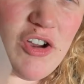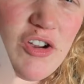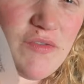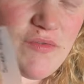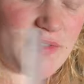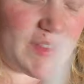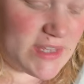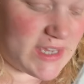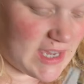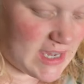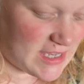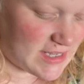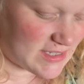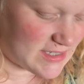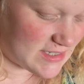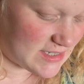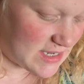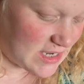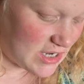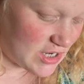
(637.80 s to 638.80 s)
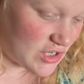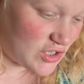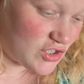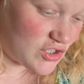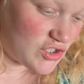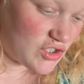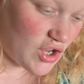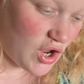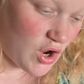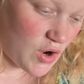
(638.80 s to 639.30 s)
good for the kids.
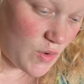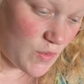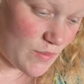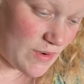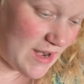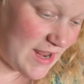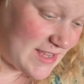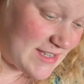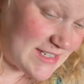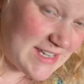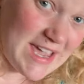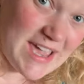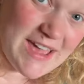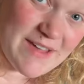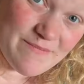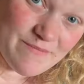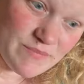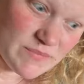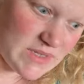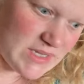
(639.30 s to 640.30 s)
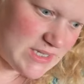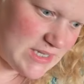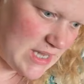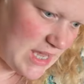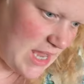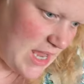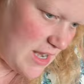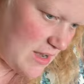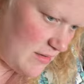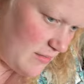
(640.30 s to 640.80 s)
So let's get this
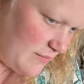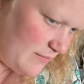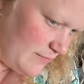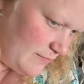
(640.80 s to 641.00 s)
in.